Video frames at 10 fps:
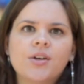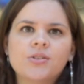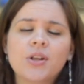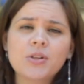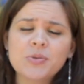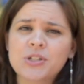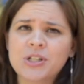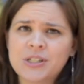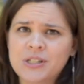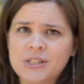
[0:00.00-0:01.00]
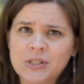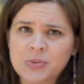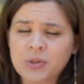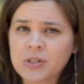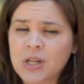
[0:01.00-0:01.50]
So that's what Jesus is
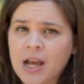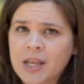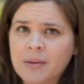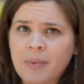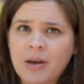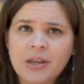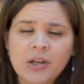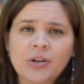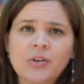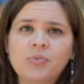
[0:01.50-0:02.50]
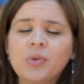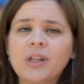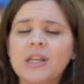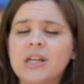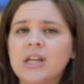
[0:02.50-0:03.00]
really talking about here. It
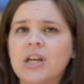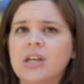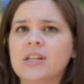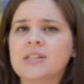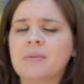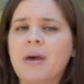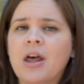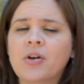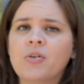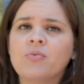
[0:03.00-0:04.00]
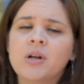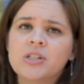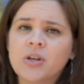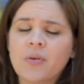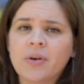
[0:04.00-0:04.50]
really is a matter of what's
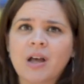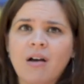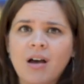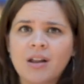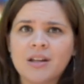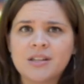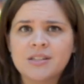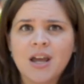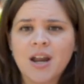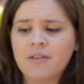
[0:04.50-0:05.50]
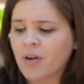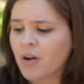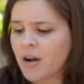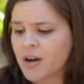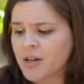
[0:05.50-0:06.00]
going on inside of our
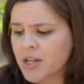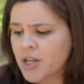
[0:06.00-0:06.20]
heart.